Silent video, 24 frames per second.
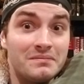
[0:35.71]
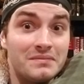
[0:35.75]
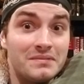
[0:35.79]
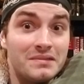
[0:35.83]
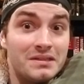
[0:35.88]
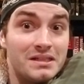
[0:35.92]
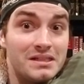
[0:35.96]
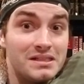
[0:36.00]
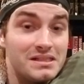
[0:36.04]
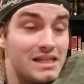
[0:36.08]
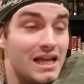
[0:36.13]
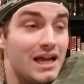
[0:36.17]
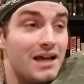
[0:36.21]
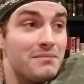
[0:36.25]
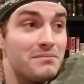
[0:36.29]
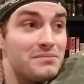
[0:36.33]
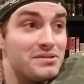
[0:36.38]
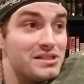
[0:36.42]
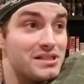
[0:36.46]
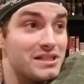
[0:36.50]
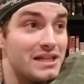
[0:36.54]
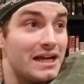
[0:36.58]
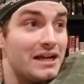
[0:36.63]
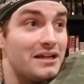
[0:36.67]
This album
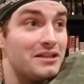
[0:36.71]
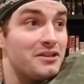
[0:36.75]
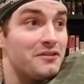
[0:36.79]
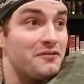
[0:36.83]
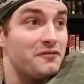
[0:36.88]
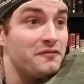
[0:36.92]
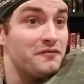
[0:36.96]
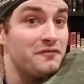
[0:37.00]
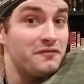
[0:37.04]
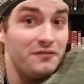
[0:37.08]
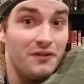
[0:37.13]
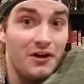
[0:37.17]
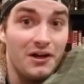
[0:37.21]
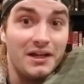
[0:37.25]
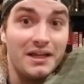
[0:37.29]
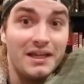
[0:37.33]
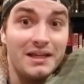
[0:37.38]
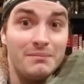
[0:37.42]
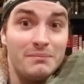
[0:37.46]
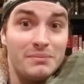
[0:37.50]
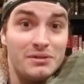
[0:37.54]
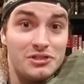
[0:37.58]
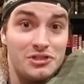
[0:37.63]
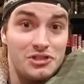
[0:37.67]
scared the
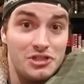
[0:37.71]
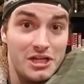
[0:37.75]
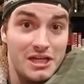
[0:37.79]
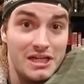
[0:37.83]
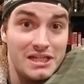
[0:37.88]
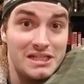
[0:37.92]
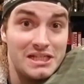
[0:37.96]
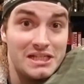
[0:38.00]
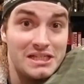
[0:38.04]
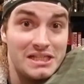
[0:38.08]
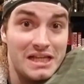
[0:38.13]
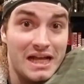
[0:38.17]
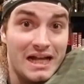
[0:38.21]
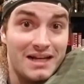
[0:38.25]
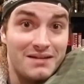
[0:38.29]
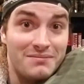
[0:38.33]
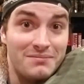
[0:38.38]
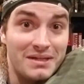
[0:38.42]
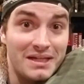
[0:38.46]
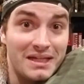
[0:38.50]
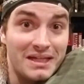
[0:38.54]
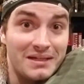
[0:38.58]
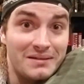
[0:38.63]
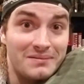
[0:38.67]
fucking bejesus out of
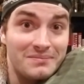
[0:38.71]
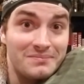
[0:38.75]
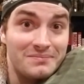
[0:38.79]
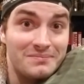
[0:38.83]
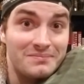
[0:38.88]
me.